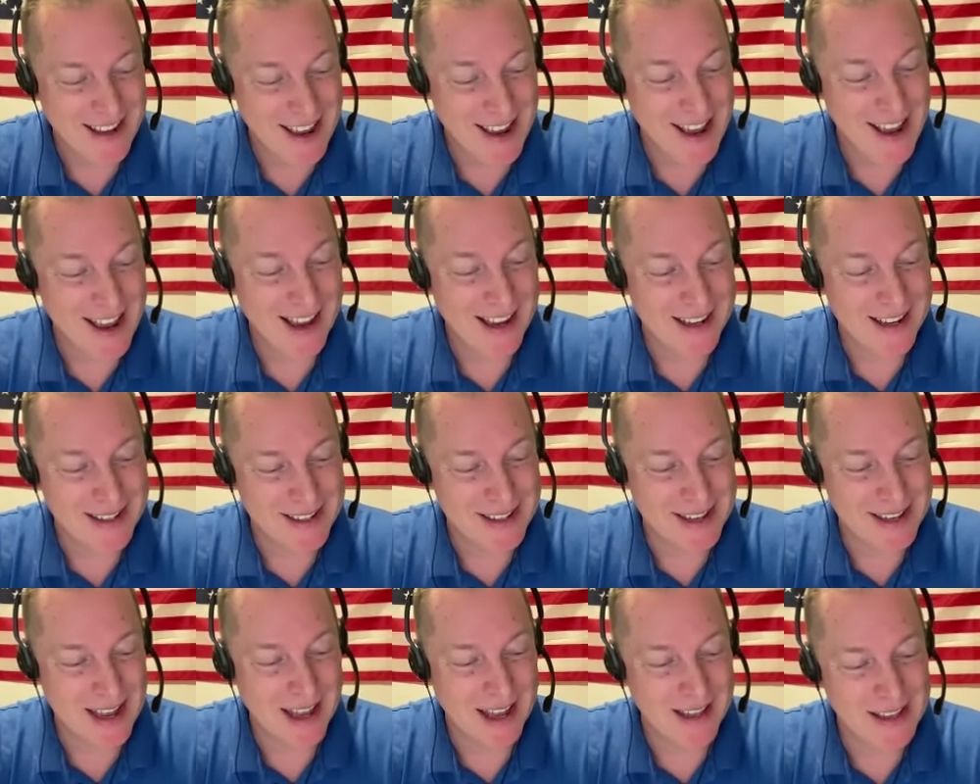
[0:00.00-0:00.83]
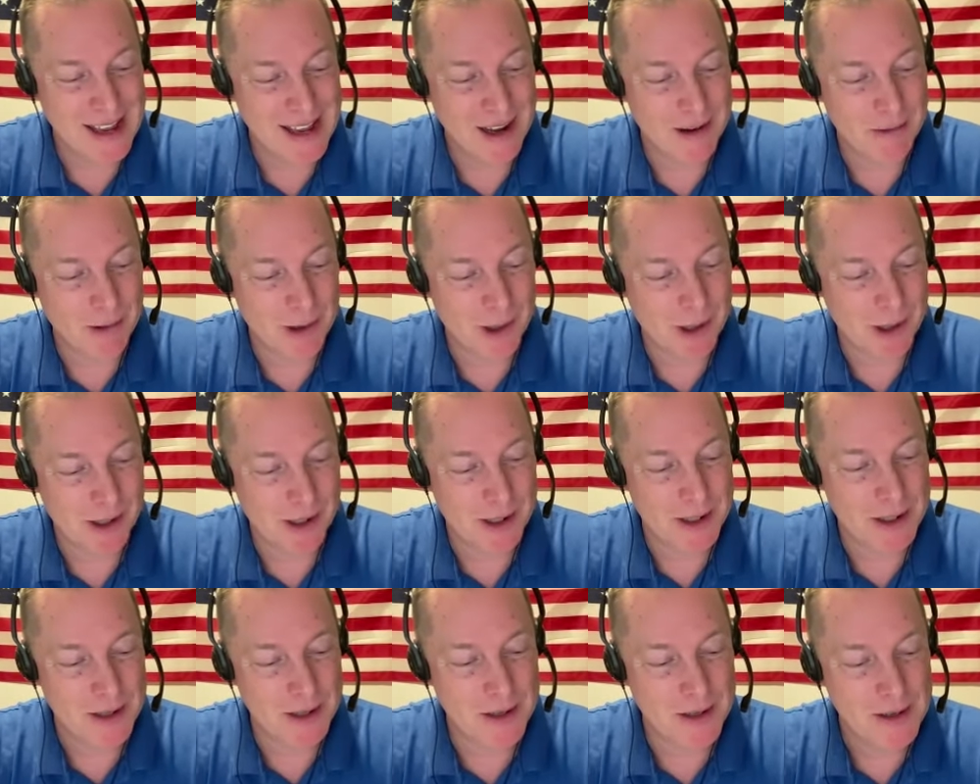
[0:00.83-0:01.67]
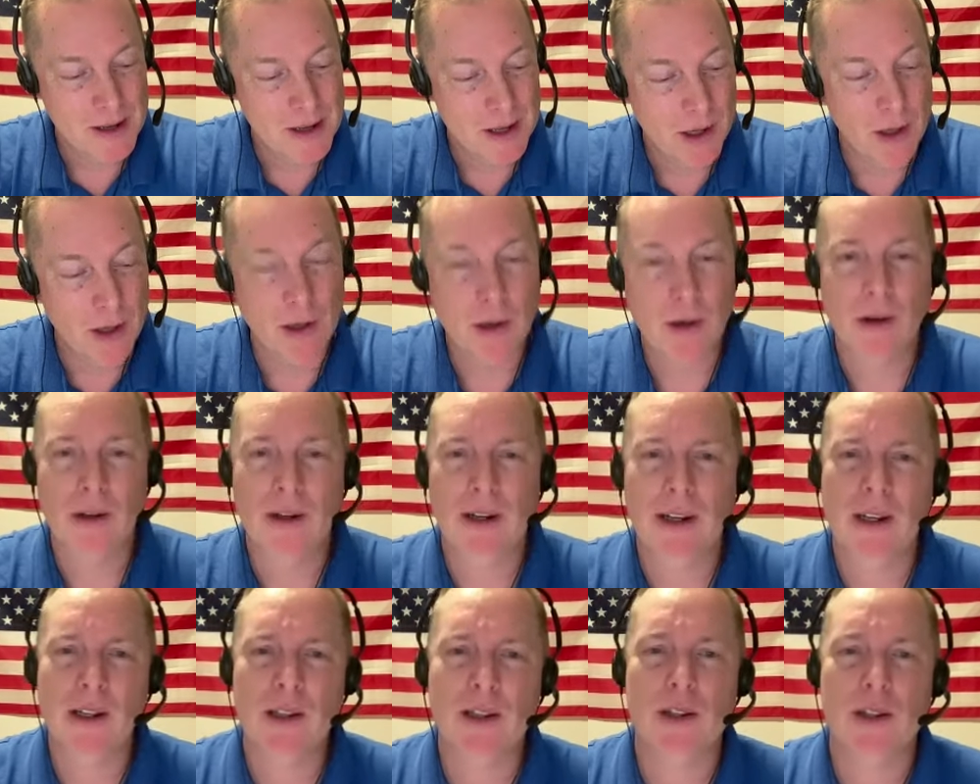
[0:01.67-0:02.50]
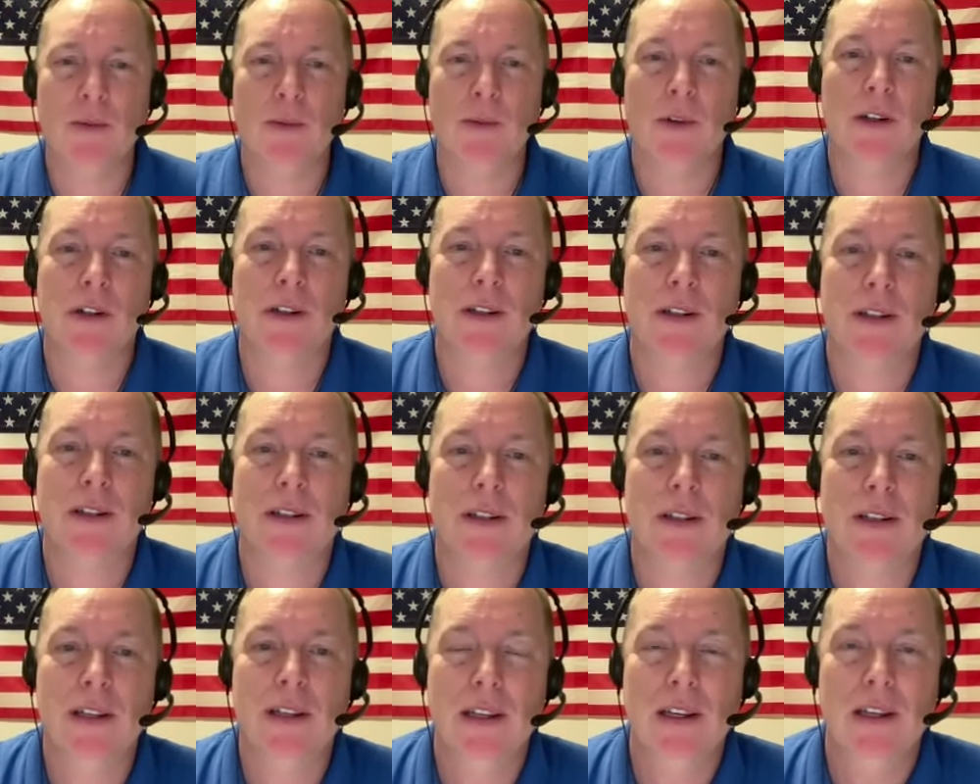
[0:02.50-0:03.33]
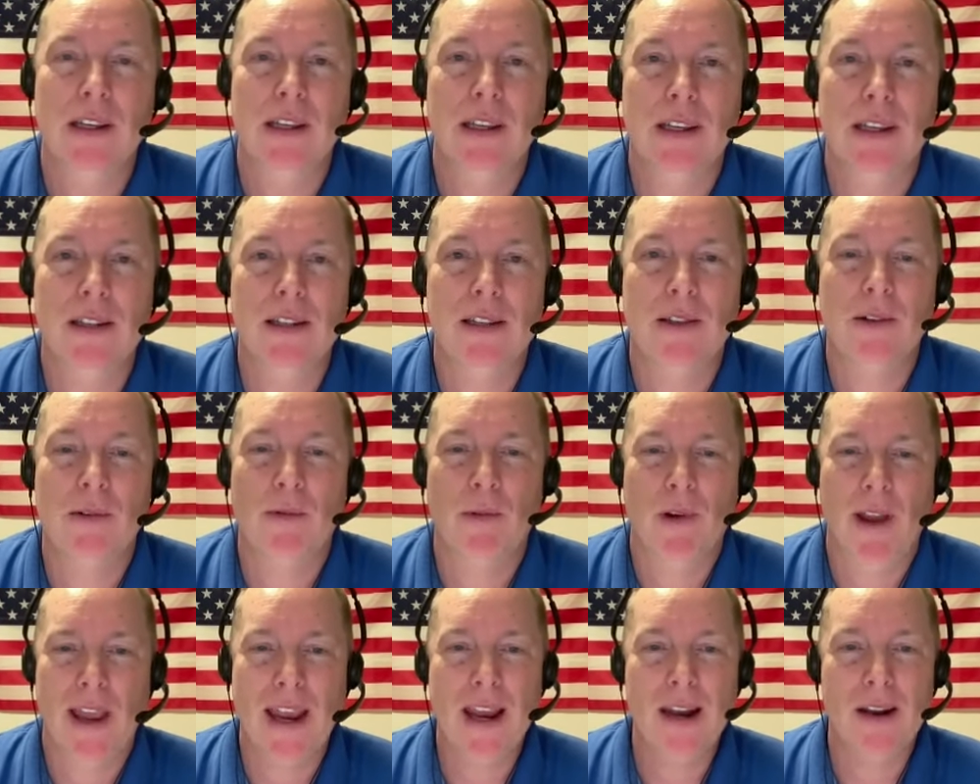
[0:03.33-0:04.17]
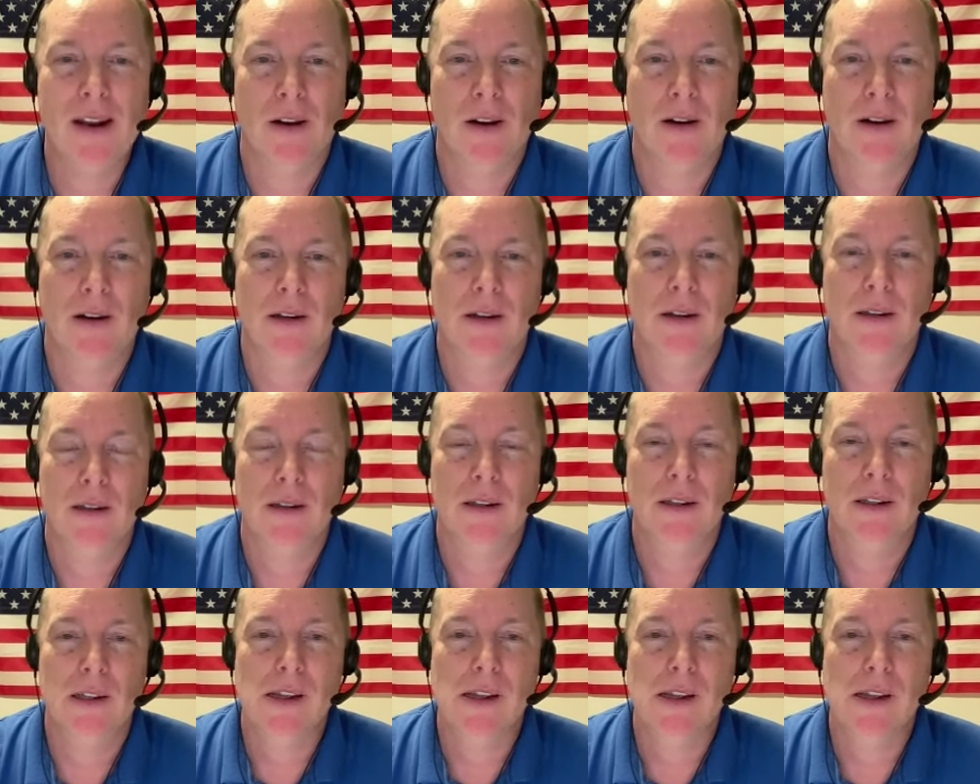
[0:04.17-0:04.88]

Yes, that works. You know what else works is the radar.